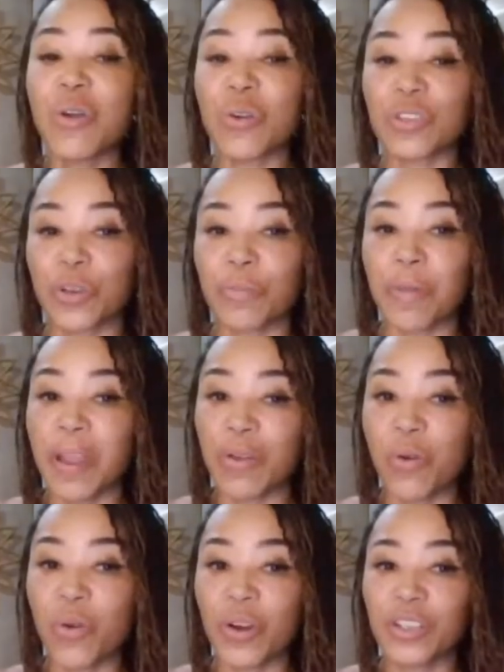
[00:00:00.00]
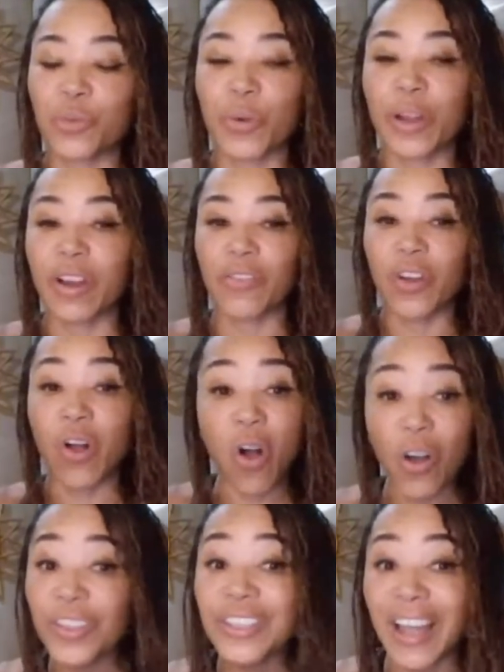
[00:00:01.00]
or join my course where I cover
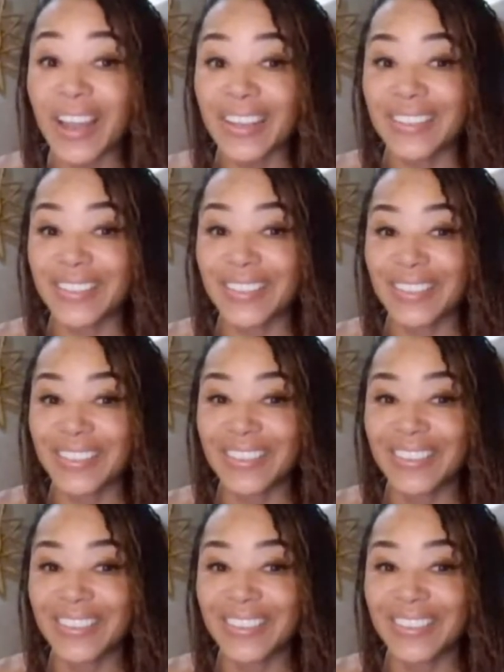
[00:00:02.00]
all the diets.